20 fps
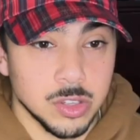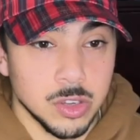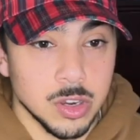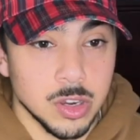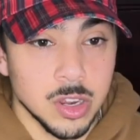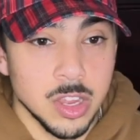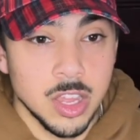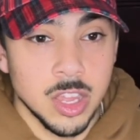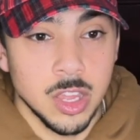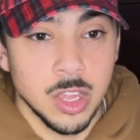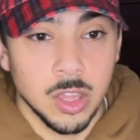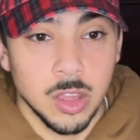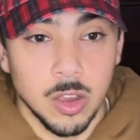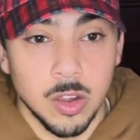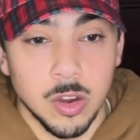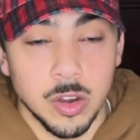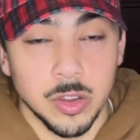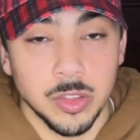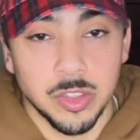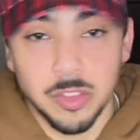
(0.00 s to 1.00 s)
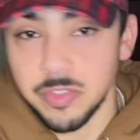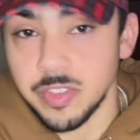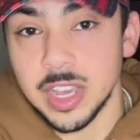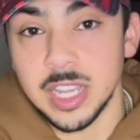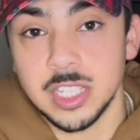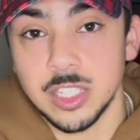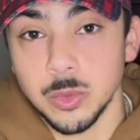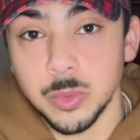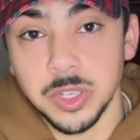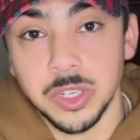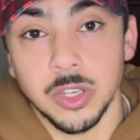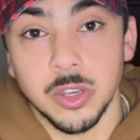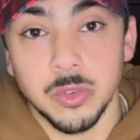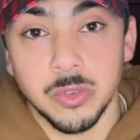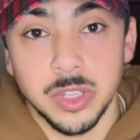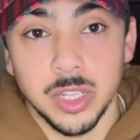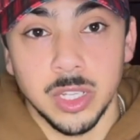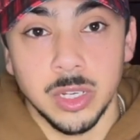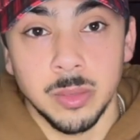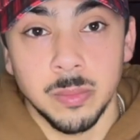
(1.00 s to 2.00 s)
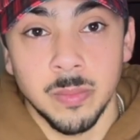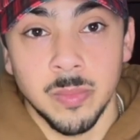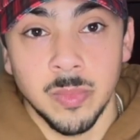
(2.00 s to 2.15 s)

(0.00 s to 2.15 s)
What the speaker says: are the fats that we don't need.